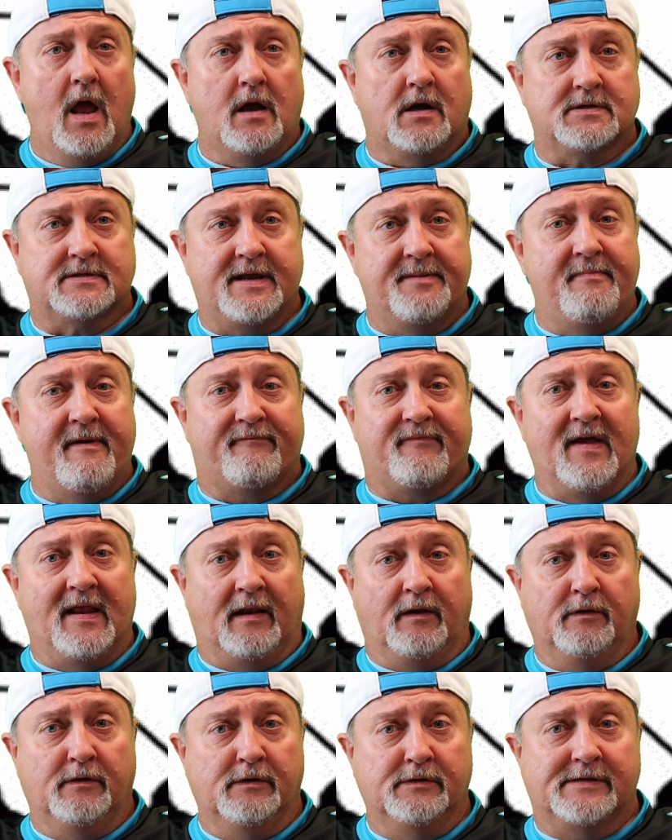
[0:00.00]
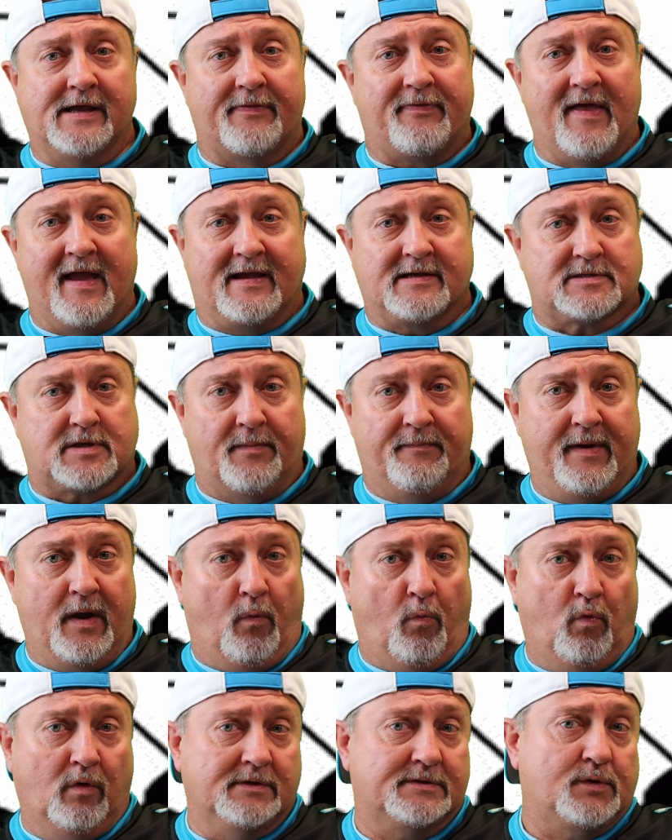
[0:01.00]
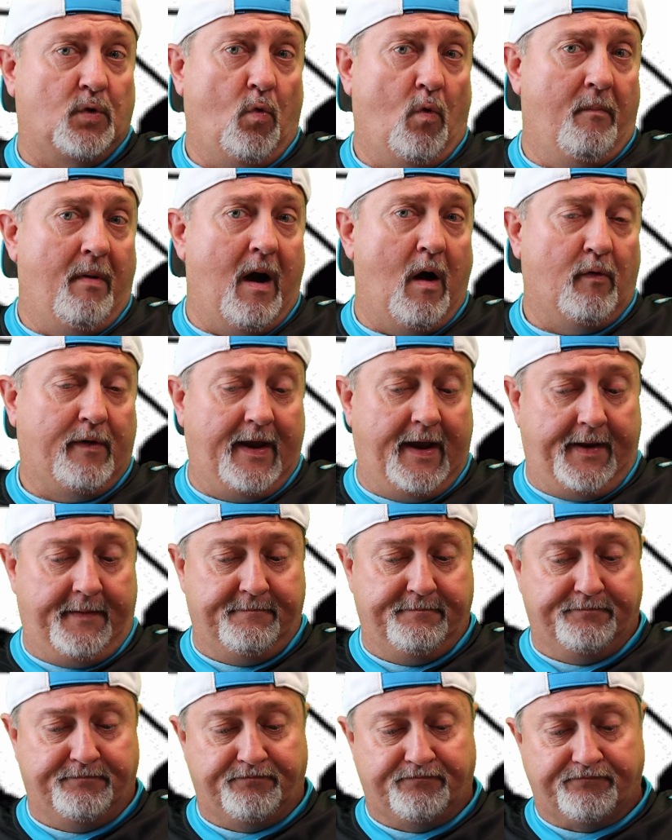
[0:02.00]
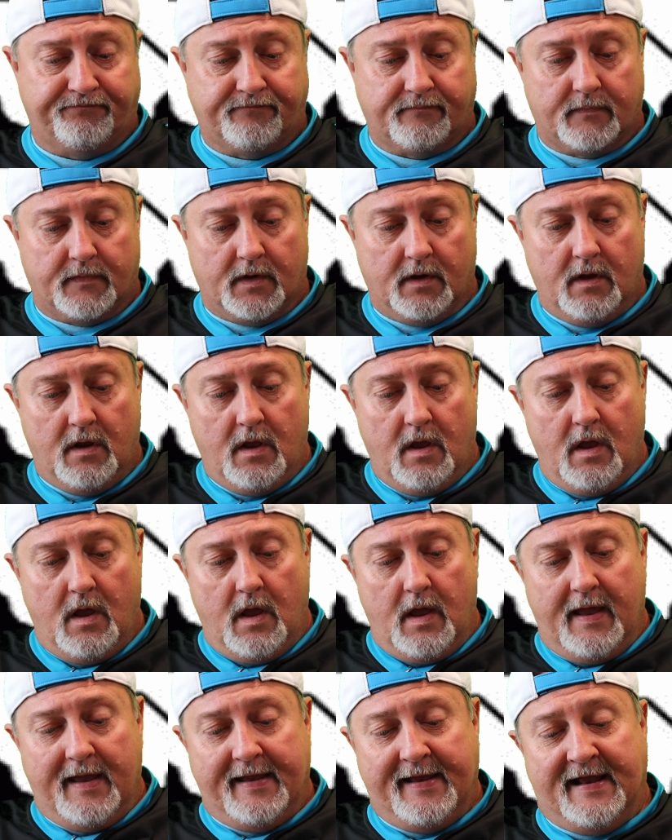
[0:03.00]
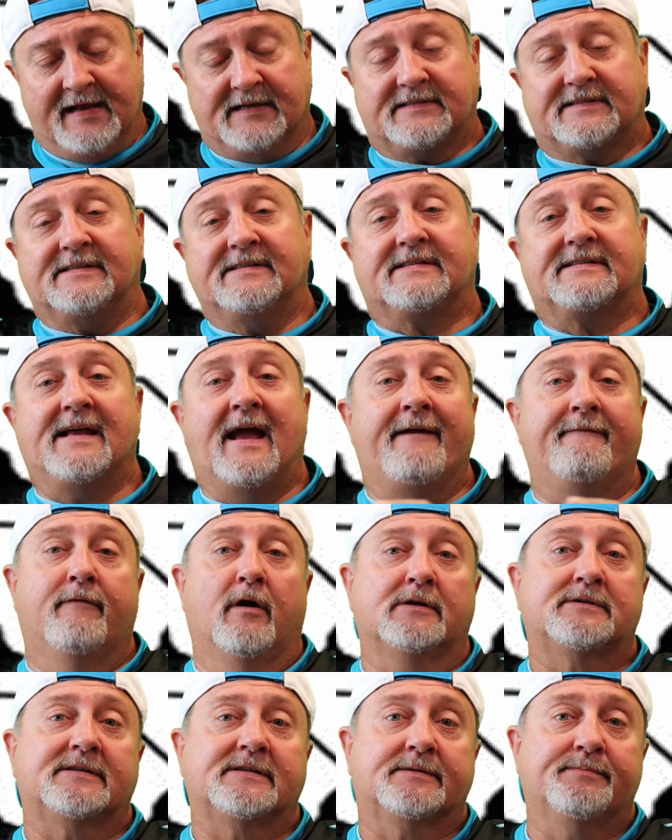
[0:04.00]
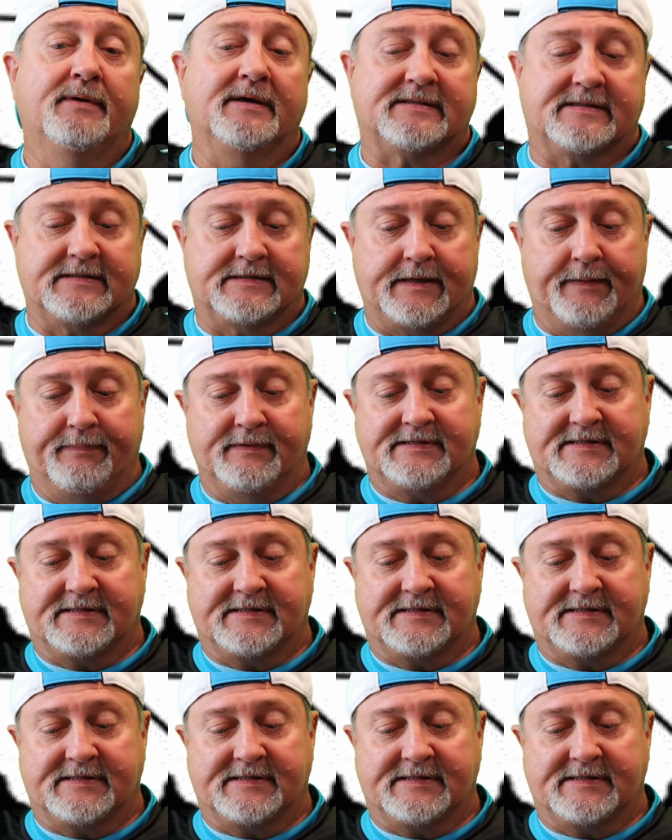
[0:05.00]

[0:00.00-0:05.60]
because even if they lose, I think it's going to be a one-score ball game. NC State versus Mississippi